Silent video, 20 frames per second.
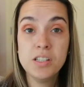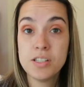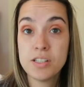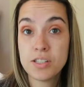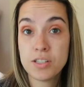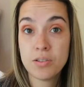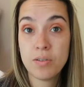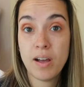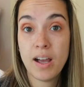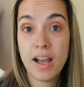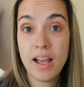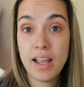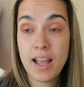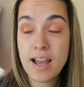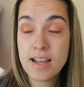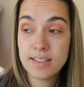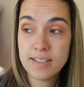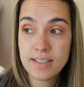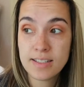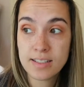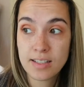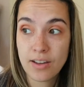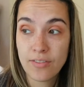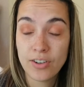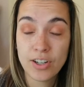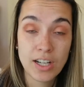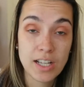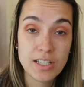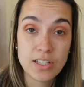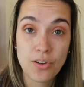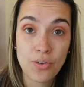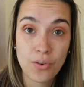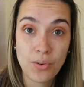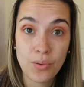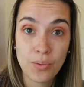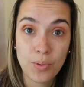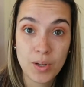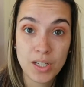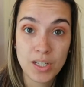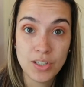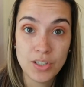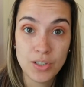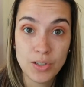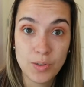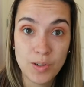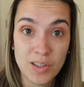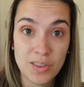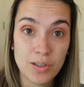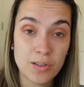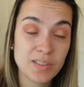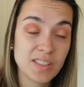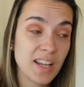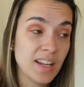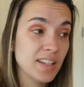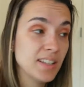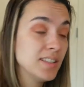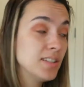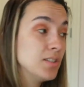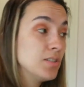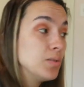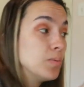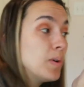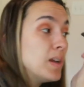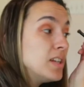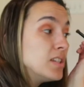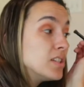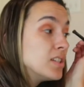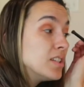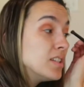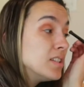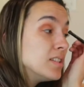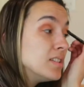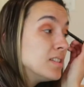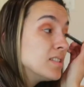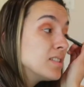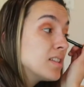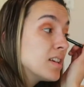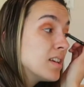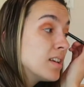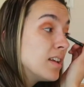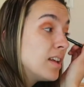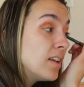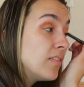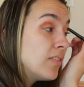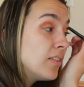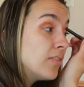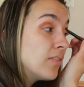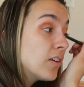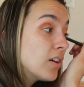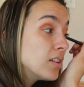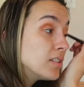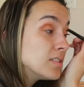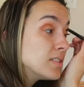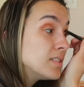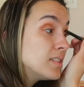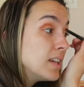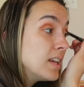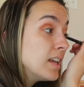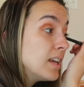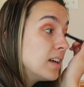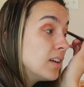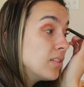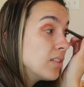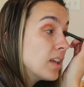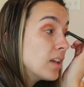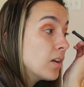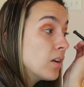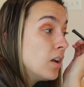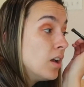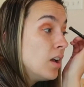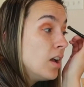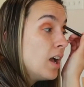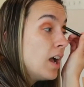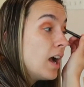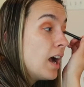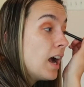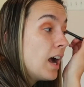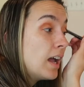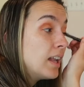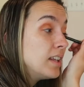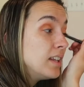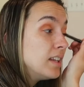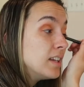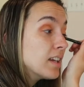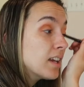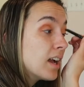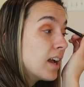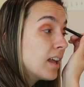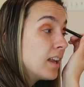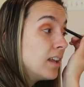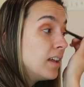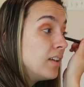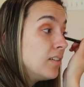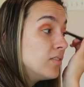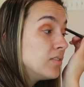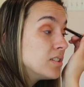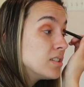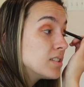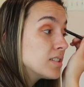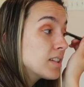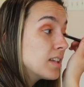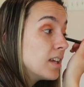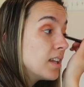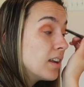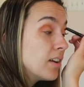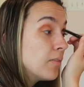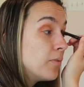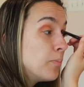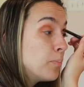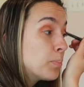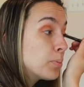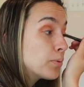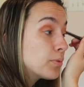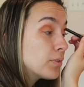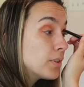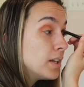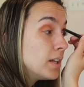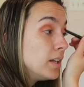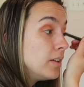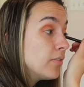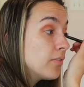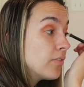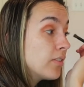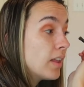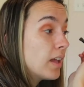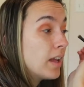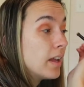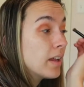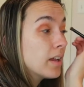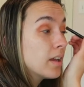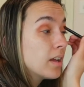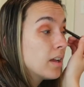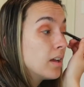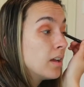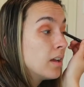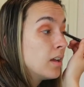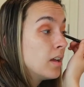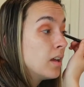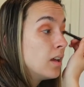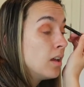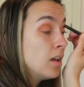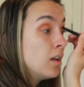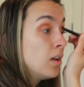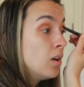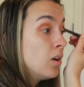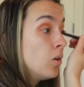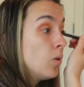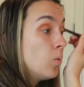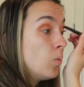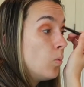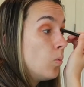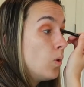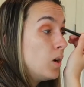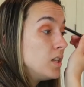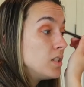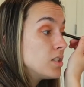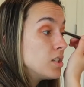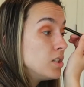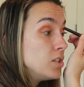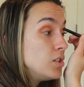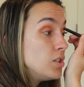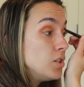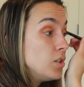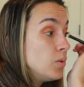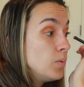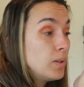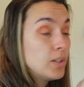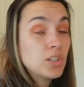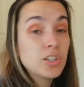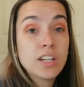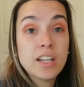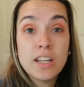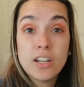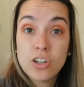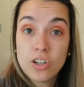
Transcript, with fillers: So I discovered I don't know what to do in those kind of situations. If he falls down, like I need to kind of just get a brief like what to do when your kid